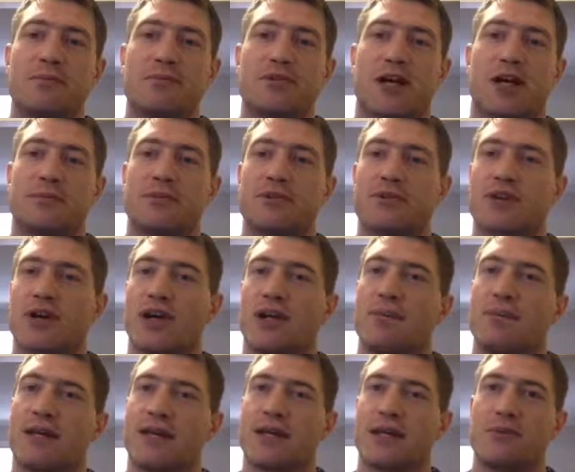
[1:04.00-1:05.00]
job to try and
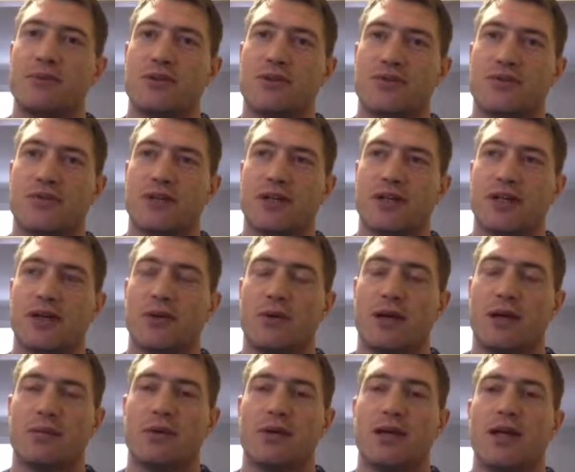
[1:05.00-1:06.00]
make that mutual fund go
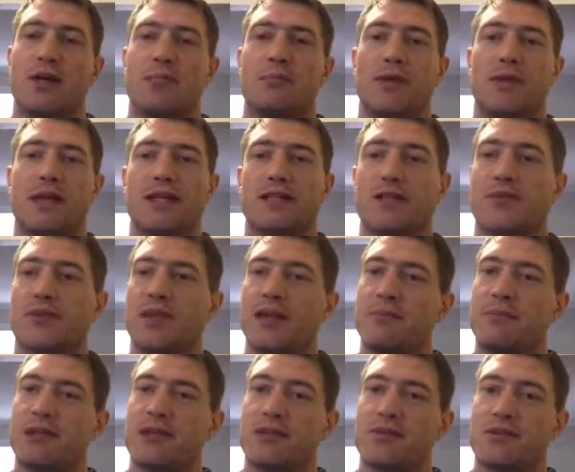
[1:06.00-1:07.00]
up, because if they
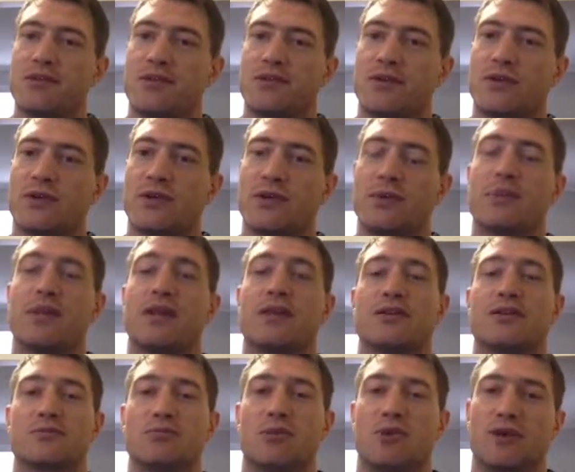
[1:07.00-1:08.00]
make the mutual fund go up, then
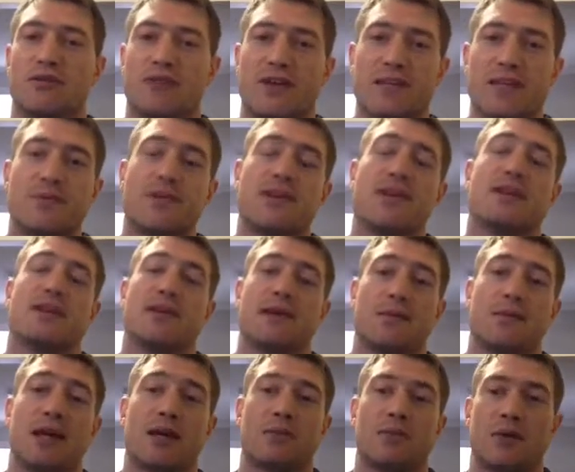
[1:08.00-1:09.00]
there's more investment, then they
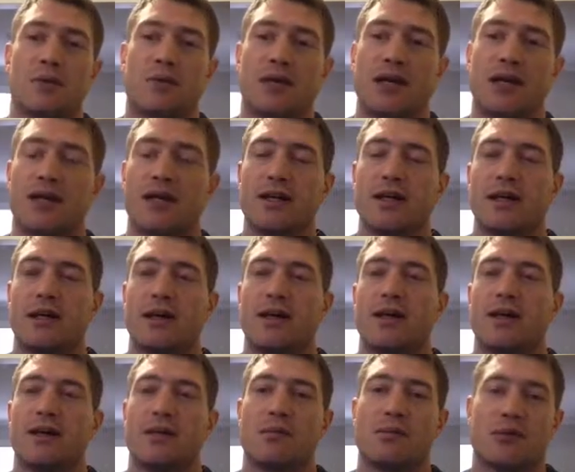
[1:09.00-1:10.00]
make more money.
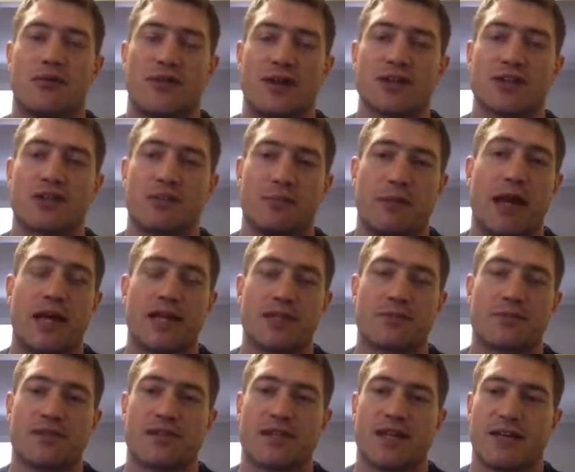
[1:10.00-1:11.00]
The professional
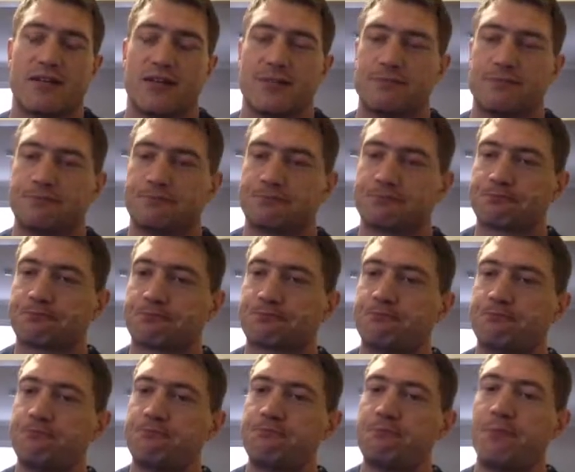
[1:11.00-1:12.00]
management side of it.
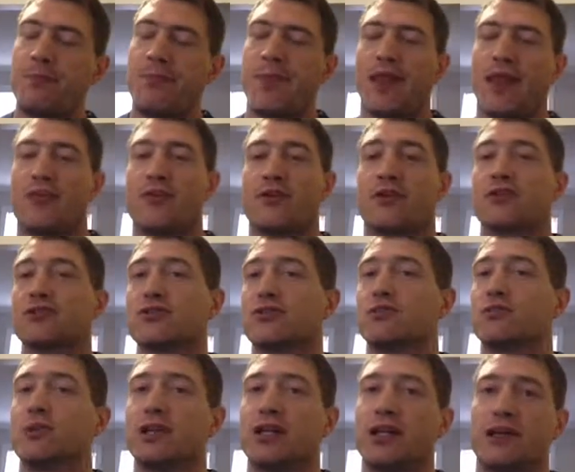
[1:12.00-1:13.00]
They're also
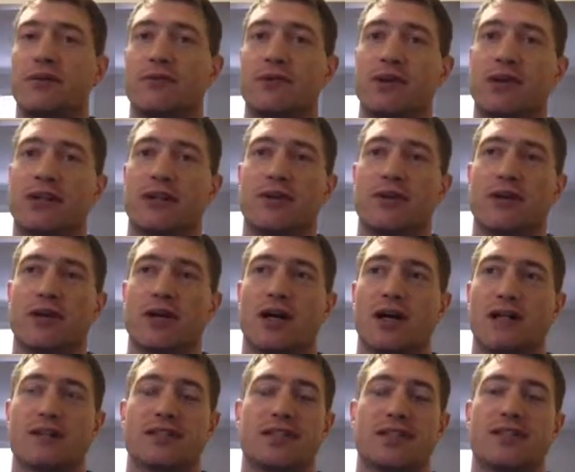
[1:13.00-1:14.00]
really, really low
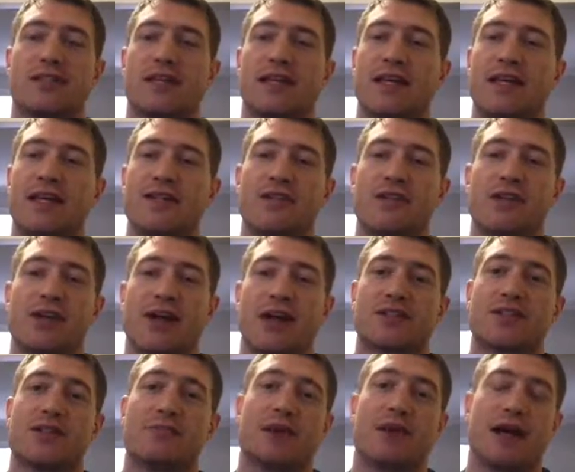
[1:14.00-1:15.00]
cost. It's easier to
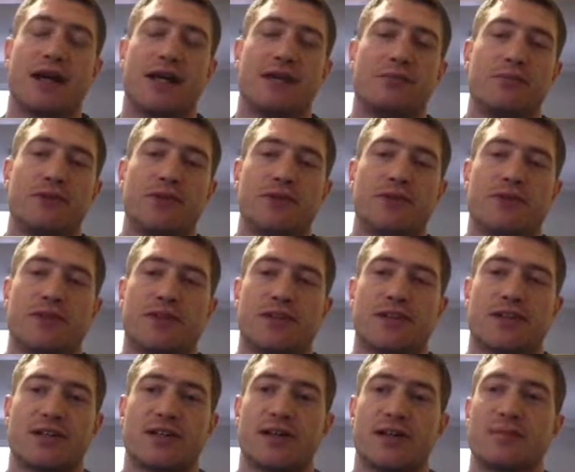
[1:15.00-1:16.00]
actually buy into mutual funds
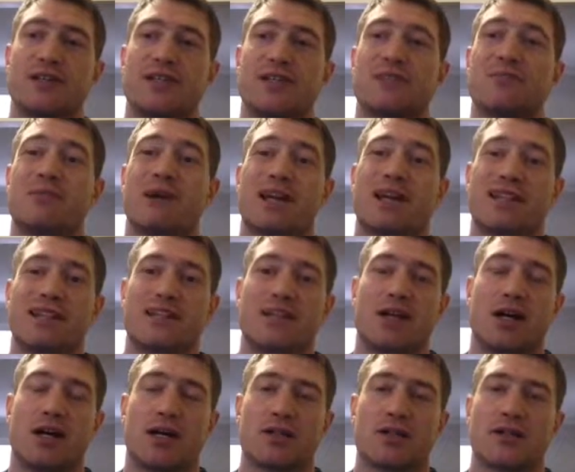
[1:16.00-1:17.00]
a lot of times than it is to buy into
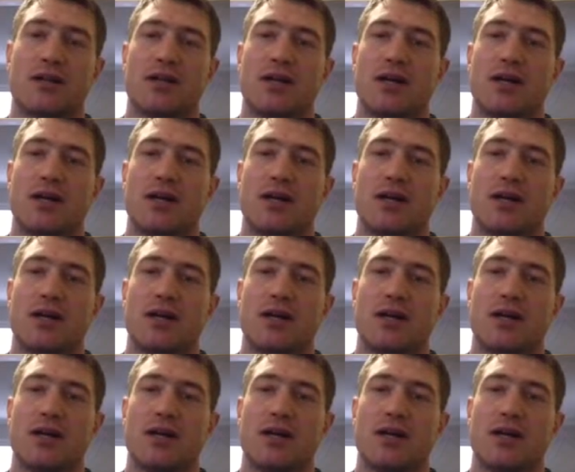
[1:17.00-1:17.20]
stocks.